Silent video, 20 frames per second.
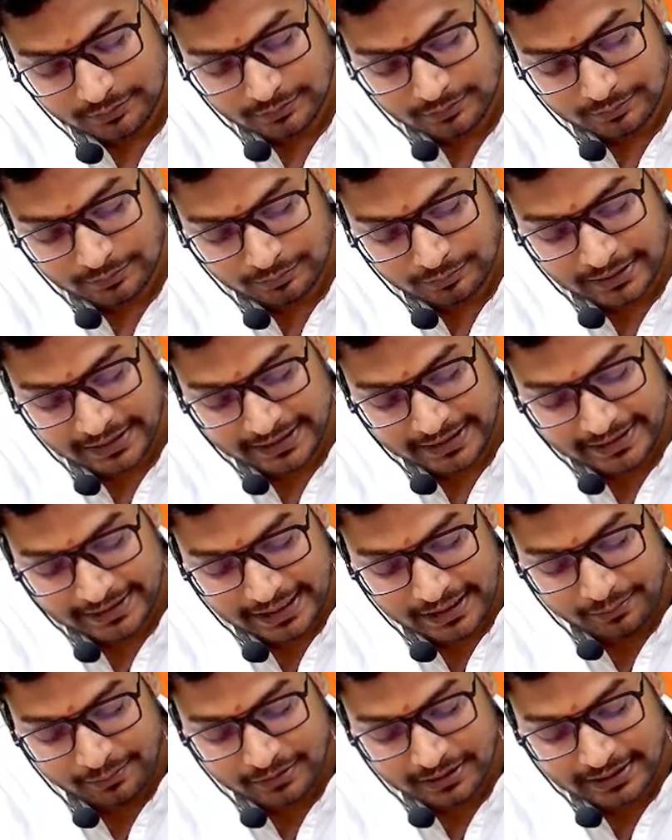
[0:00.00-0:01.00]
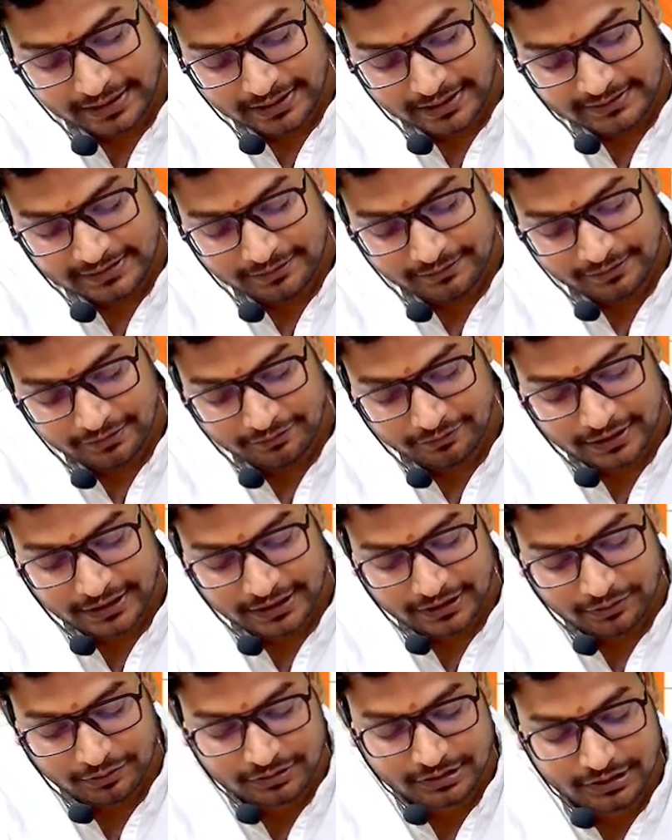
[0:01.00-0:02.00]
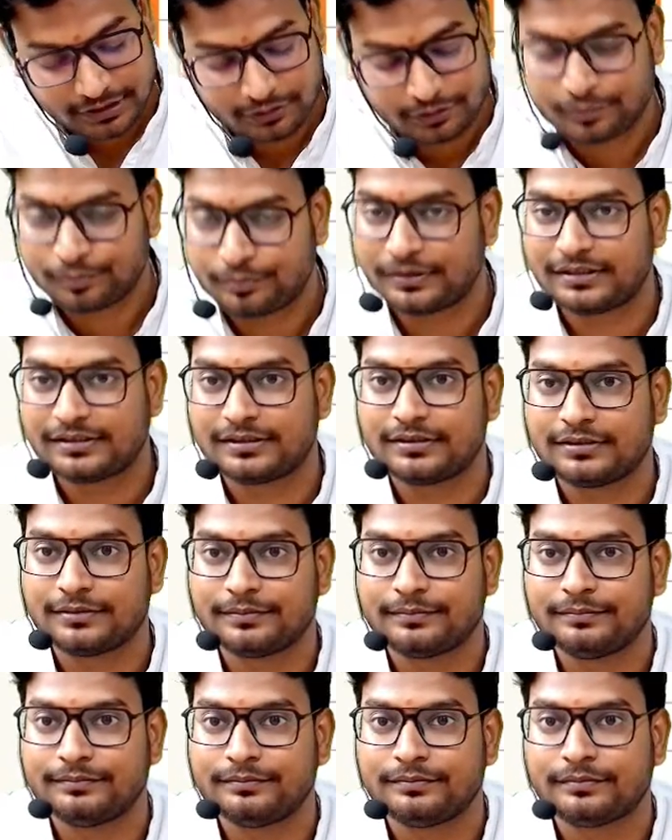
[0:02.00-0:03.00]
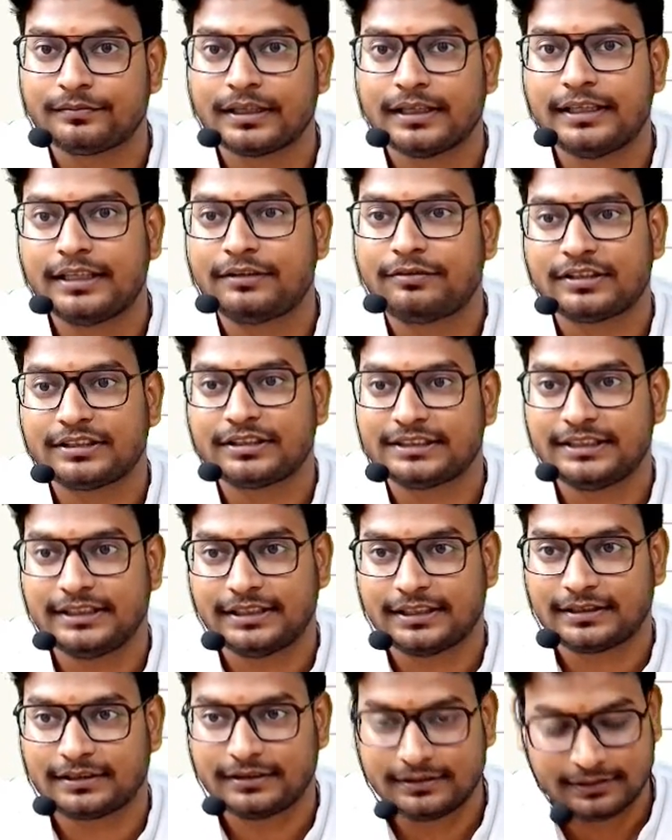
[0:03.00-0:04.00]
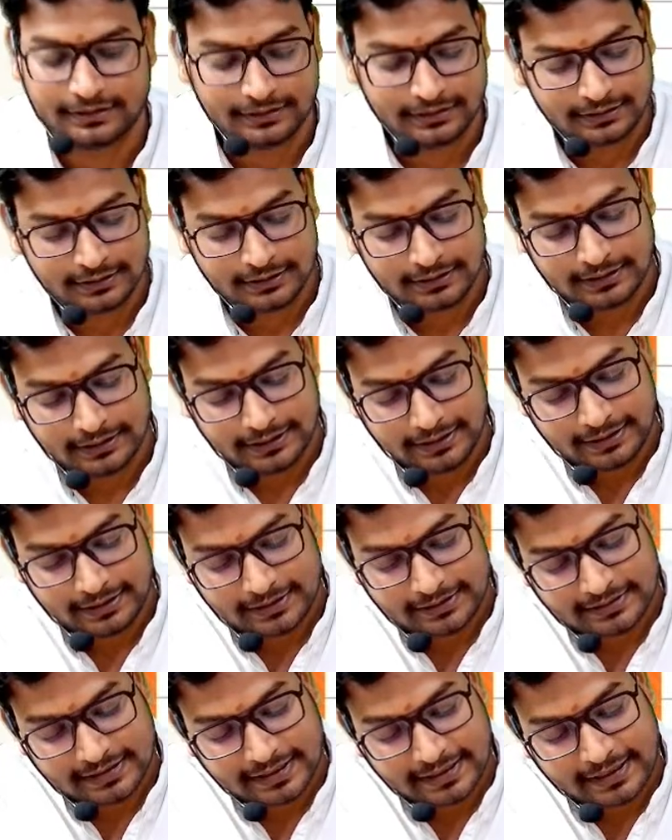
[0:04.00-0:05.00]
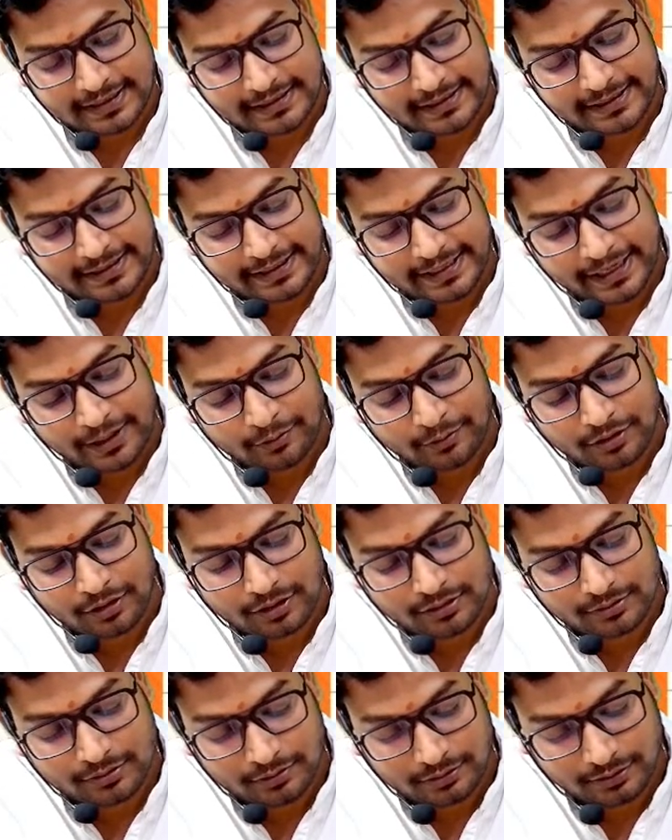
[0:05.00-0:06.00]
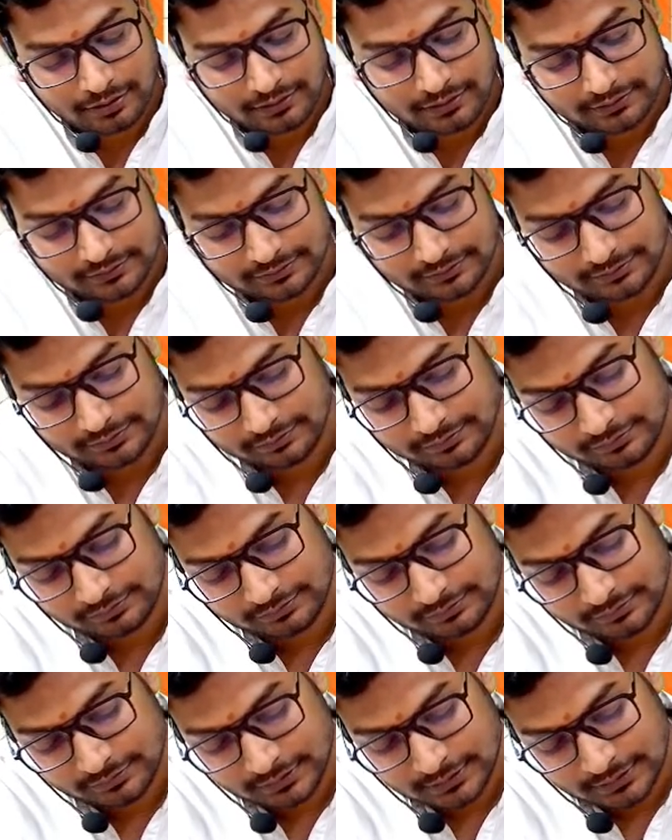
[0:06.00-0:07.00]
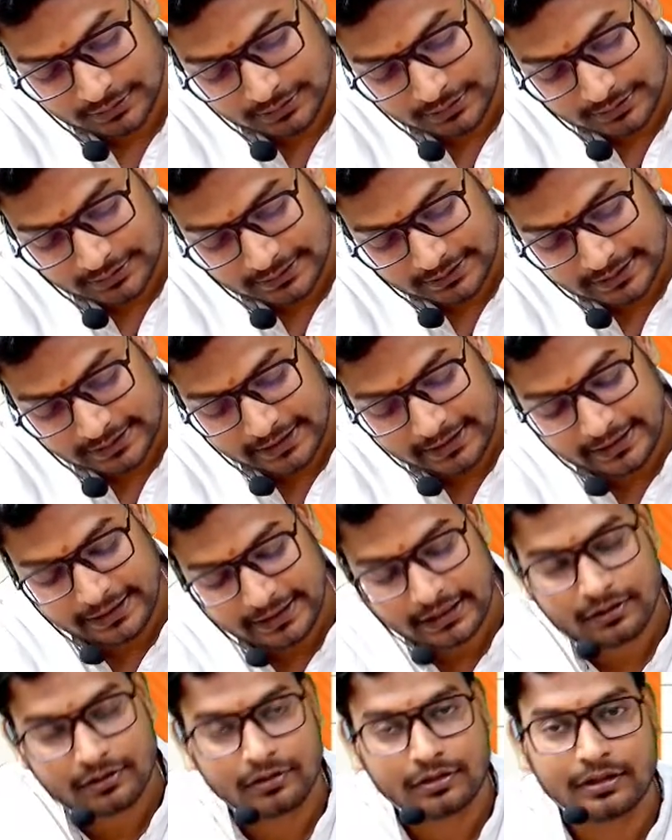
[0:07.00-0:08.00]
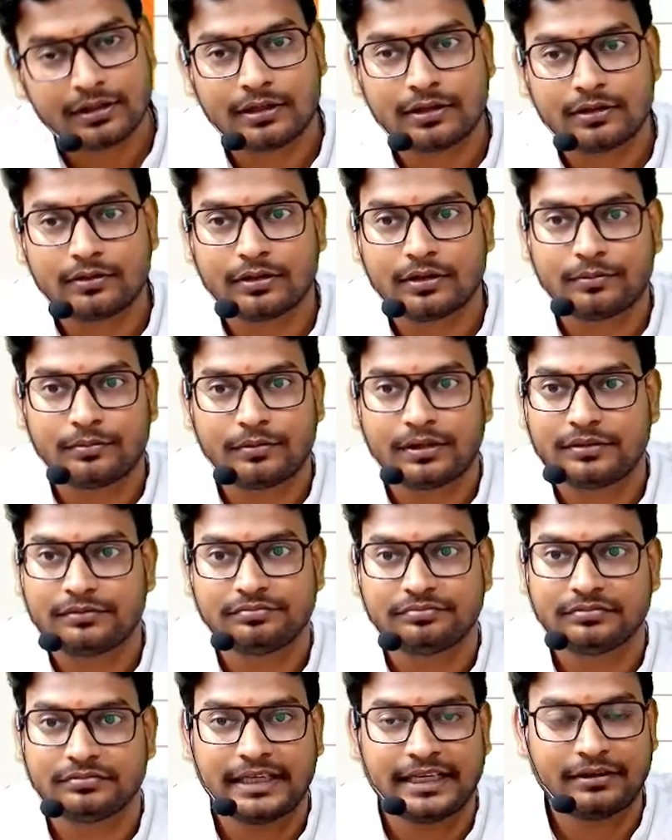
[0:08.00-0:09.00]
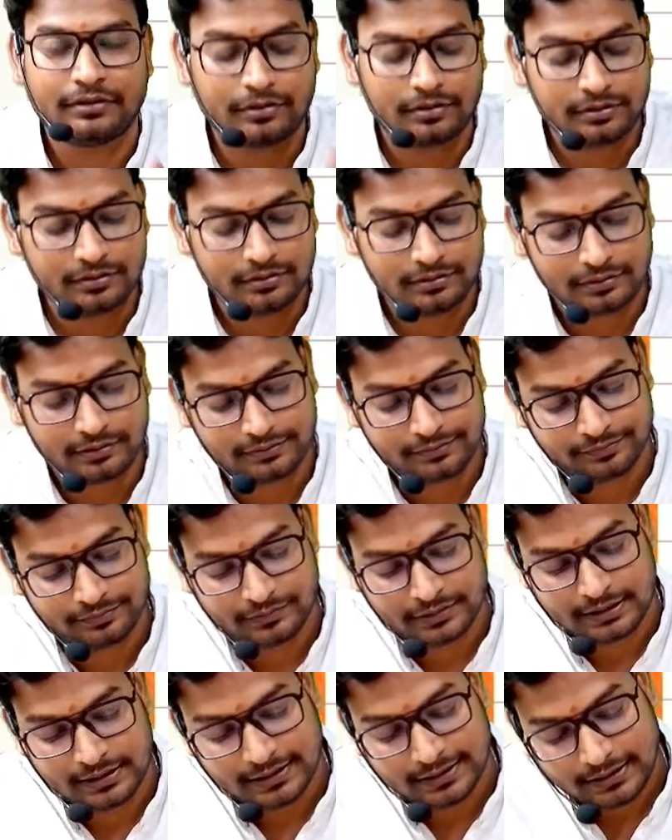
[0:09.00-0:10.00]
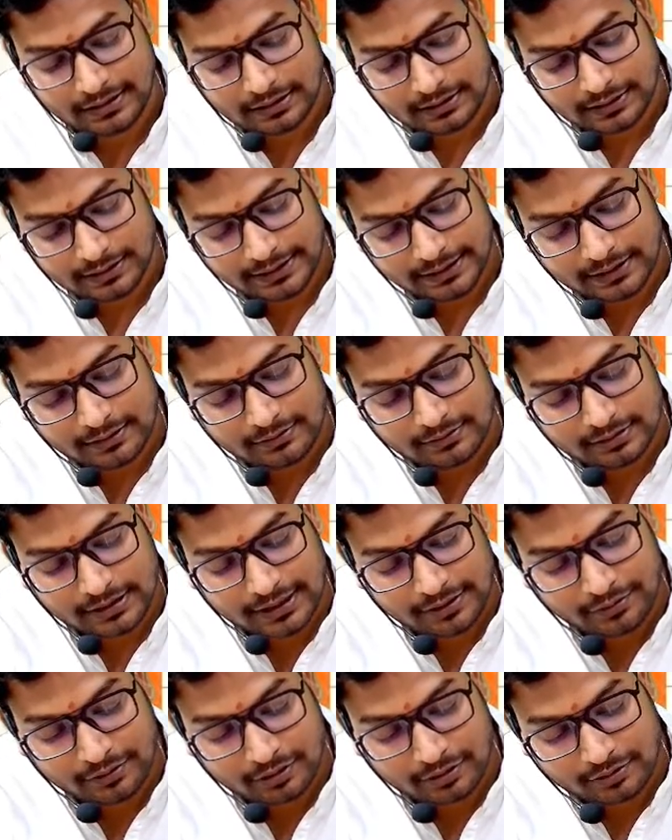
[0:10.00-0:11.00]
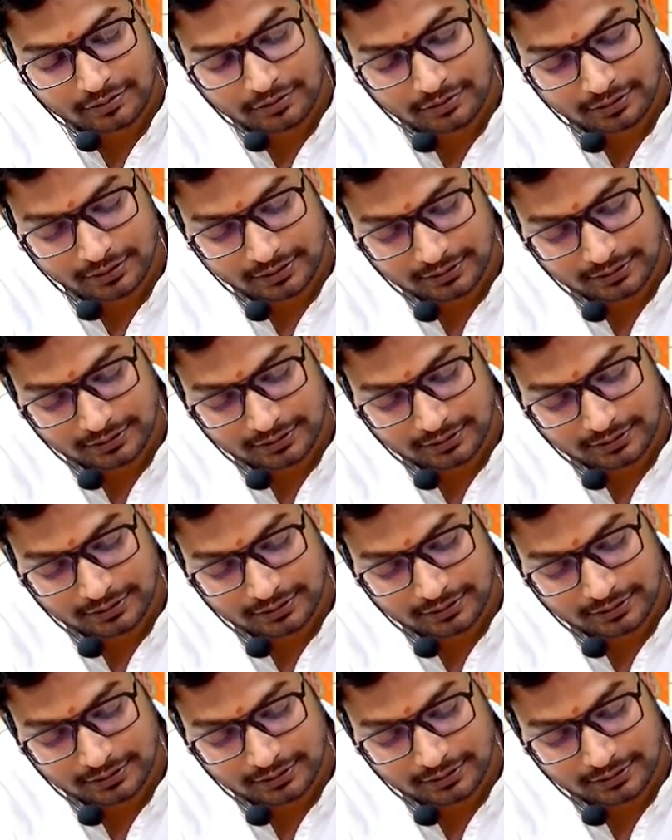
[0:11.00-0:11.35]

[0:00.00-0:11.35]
my grandmother has given 5,000 rupees in the first year. In the second year, I have not gone. Second year gone or not gone, amma? I have not gone. Third year also I have not gone.